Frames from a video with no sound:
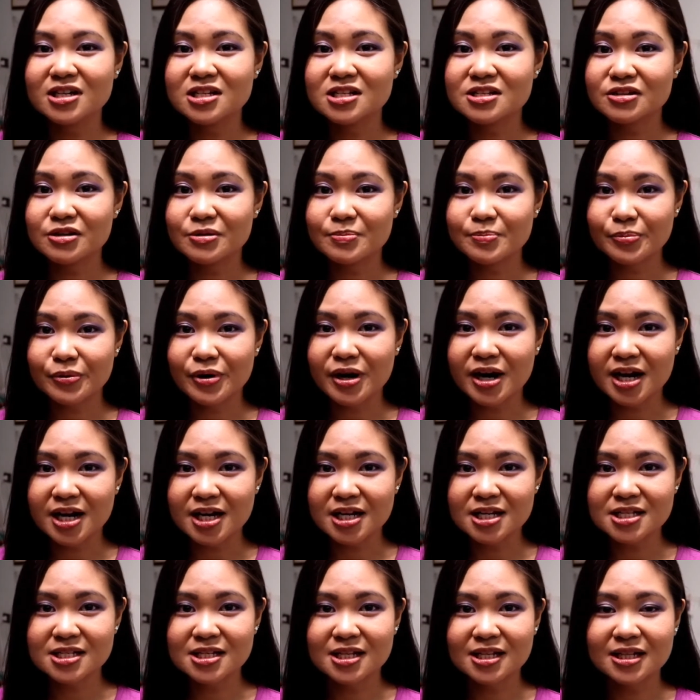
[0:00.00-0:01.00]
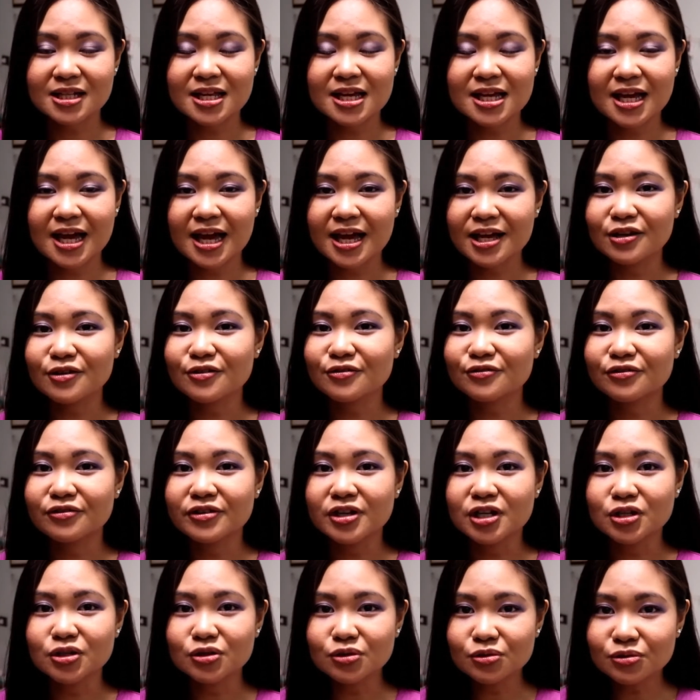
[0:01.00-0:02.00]
surprised that they kind of
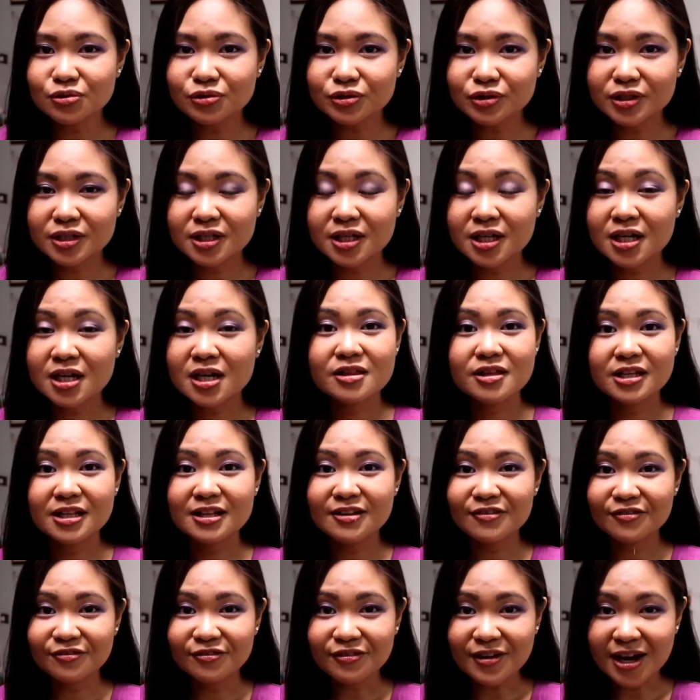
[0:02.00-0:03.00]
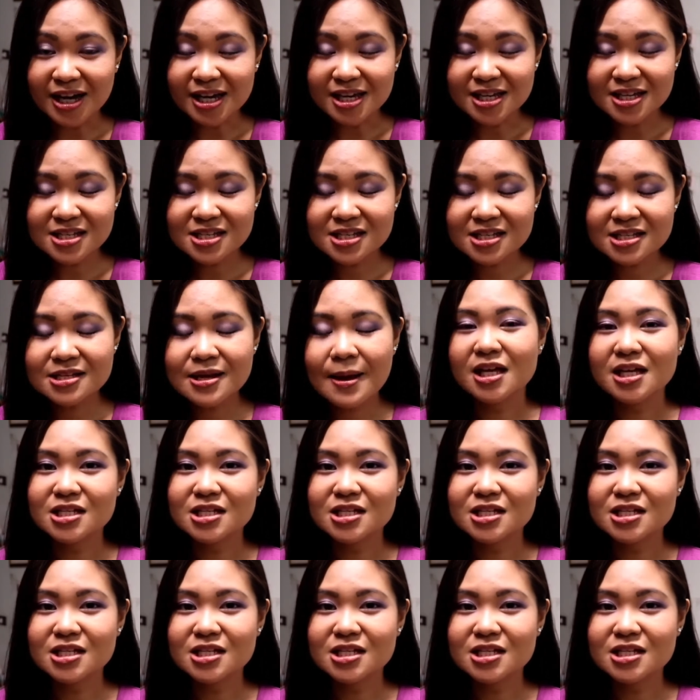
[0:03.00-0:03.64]
renewed the device.